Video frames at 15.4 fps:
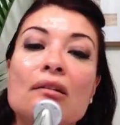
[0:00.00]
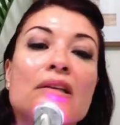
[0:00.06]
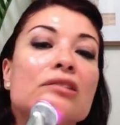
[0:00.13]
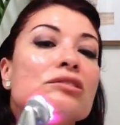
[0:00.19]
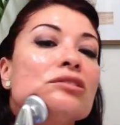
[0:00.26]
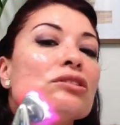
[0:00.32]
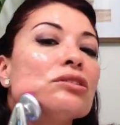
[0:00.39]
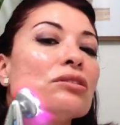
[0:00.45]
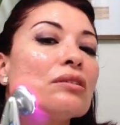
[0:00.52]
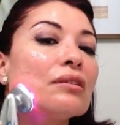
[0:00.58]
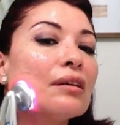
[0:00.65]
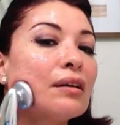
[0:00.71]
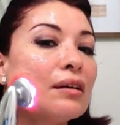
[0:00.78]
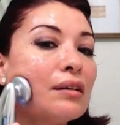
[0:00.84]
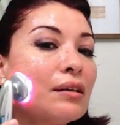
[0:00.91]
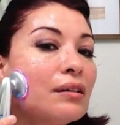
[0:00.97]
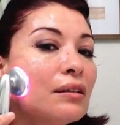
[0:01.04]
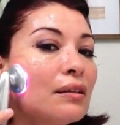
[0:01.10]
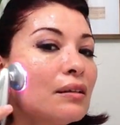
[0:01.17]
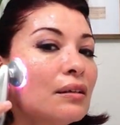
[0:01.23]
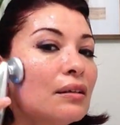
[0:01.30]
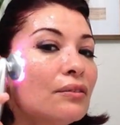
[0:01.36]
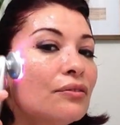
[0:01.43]
jawline,
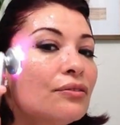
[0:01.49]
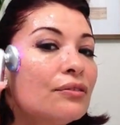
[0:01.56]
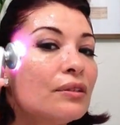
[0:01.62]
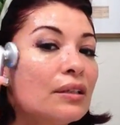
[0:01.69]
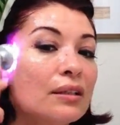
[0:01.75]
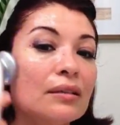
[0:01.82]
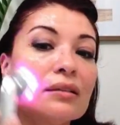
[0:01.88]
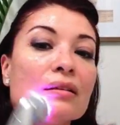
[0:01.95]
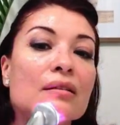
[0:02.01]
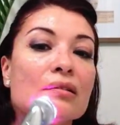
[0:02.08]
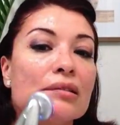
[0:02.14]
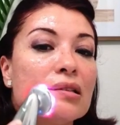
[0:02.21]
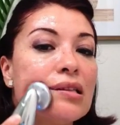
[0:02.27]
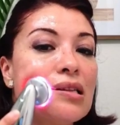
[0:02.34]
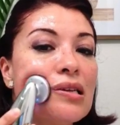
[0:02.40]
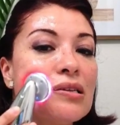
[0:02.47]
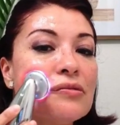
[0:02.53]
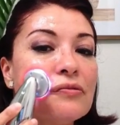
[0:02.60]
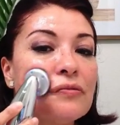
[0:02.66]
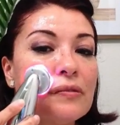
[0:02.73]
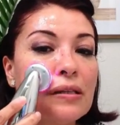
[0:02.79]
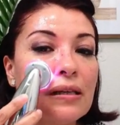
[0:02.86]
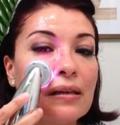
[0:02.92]
lifting,
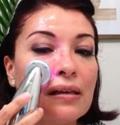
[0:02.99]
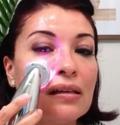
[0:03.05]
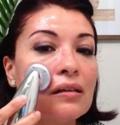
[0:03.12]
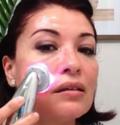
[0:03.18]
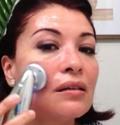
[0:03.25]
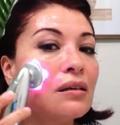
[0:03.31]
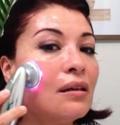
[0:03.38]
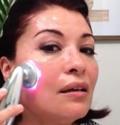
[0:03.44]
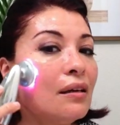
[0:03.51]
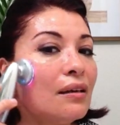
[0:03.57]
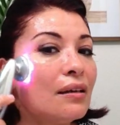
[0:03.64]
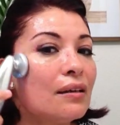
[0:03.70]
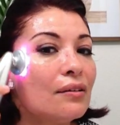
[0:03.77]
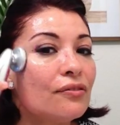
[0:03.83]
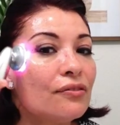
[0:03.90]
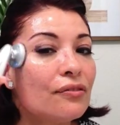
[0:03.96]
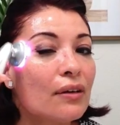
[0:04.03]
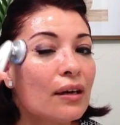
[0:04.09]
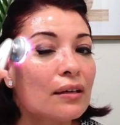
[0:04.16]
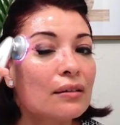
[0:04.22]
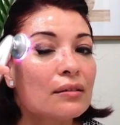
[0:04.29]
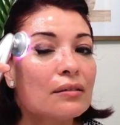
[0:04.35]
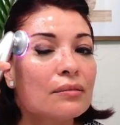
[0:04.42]
lifting
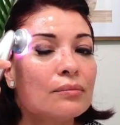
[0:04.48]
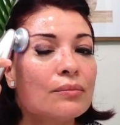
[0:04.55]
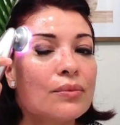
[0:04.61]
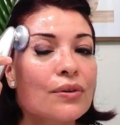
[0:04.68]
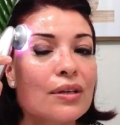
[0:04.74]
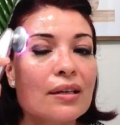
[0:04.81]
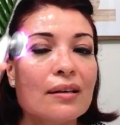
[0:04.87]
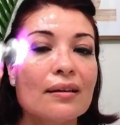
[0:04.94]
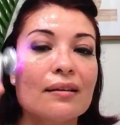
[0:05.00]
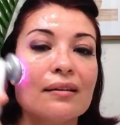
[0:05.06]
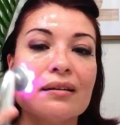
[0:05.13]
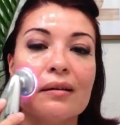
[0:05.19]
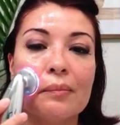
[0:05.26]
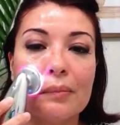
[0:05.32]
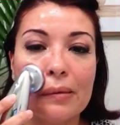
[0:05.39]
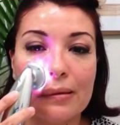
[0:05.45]
effect and bringing it up.